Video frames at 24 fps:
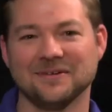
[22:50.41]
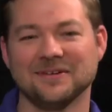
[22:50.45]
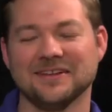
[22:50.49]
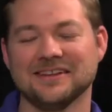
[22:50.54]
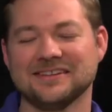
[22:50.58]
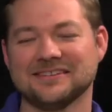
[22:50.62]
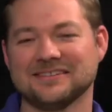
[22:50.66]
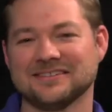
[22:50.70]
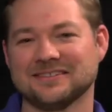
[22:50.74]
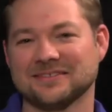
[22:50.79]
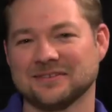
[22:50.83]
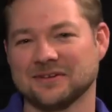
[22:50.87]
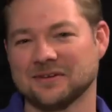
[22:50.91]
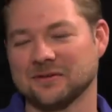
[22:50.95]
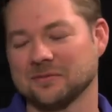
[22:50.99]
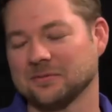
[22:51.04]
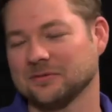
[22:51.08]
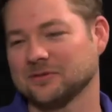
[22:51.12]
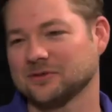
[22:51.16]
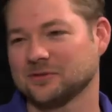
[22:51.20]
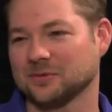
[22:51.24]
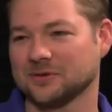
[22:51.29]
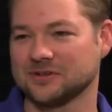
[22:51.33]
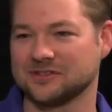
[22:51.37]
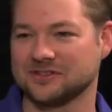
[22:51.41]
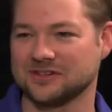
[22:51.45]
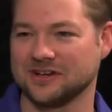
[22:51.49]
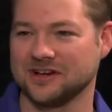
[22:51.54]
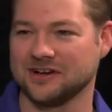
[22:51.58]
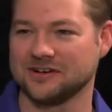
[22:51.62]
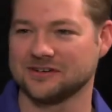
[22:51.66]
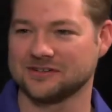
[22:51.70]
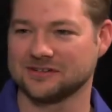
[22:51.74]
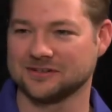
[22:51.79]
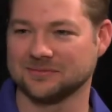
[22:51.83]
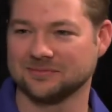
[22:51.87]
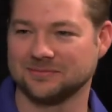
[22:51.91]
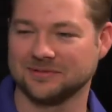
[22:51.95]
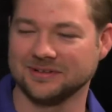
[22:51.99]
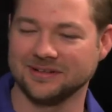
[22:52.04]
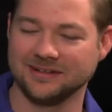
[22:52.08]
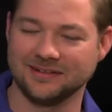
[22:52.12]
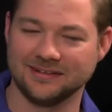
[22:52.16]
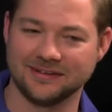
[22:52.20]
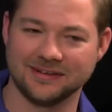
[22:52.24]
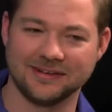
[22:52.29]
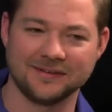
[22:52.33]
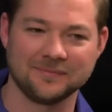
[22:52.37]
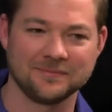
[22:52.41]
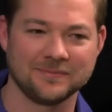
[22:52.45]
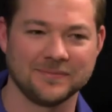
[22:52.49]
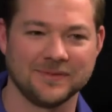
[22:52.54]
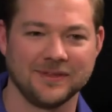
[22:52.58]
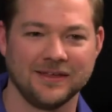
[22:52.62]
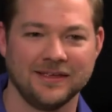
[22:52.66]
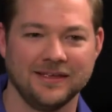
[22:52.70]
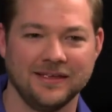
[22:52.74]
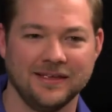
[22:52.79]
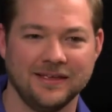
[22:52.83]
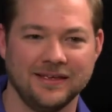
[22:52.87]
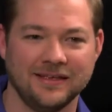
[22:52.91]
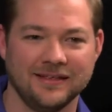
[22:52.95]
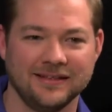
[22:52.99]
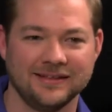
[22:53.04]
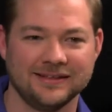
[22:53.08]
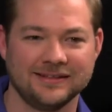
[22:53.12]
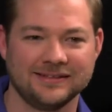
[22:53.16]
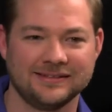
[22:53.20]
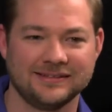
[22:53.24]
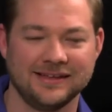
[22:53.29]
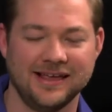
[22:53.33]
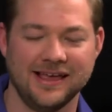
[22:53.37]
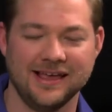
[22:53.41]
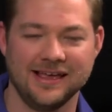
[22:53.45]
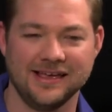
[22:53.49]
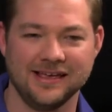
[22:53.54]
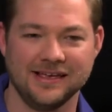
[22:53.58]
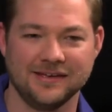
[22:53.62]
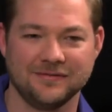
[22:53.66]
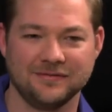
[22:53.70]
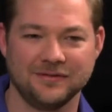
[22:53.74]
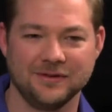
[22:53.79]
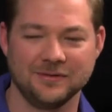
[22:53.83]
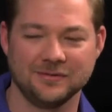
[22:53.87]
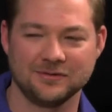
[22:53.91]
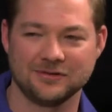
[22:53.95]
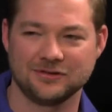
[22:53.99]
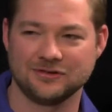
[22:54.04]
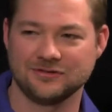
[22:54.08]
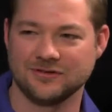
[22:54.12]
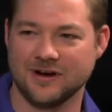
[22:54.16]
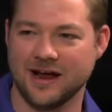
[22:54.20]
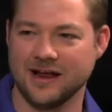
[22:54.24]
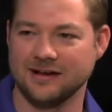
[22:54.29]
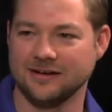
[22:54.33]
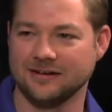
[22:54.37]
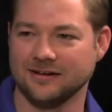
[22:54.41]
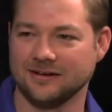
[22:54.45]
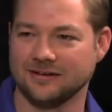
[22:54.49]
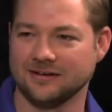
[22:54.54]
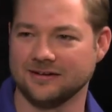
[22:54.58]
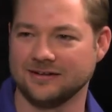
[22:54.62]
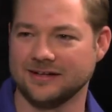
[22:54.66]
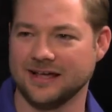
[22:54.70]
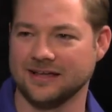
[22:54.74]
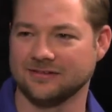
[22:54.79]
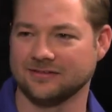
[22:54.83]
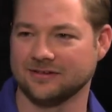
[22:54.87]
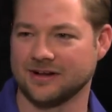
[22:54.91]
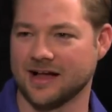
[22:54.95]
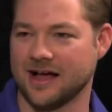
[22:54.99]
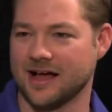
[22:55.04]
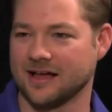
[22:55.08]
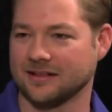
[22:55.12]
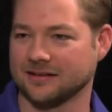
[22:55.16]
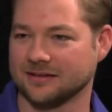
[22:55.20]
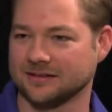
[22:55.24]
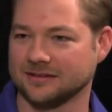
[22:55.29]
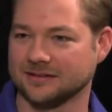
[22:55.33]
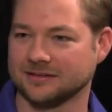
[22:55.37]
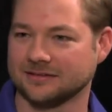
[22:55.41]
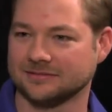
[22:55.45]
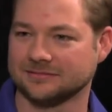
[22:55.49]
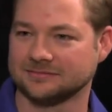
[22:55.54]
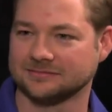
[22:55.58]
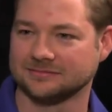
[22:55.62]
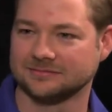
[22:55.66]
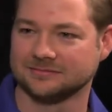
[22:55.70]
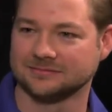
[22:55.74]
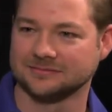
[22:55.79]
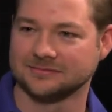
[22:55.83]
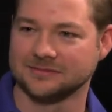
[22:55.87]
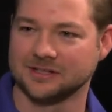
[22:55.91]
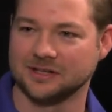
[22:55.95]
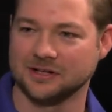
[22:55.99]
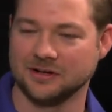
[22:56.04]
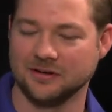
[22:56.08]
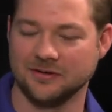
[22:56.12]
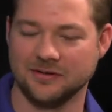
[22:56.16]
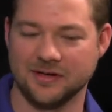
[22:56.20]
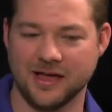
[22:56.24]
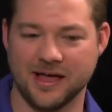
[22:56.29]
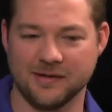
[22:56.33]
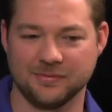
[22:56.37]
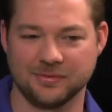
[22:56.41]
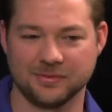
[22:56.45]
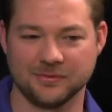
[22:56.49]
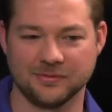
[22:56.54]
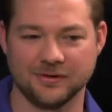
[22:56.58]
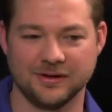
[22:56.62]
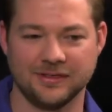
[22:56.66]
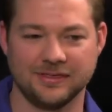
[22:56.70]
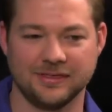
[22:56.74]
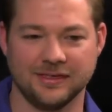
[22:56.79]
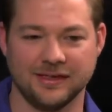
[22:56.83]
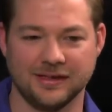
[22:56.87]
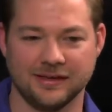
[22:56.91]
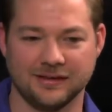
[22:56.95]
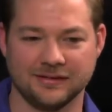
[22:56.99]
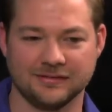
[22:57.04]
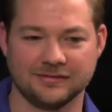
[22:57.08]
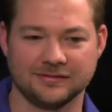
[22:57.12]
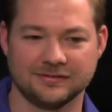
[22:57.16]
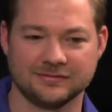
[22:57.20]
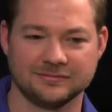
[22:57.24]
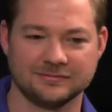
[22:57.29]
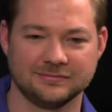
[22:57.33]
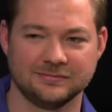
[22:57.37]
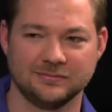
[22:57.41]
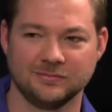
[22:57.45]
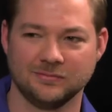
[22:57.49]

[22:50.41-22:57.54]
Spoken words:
Well, let's switch gears completely. Let's say if you were stranded on a desert island, you can only have 3 things.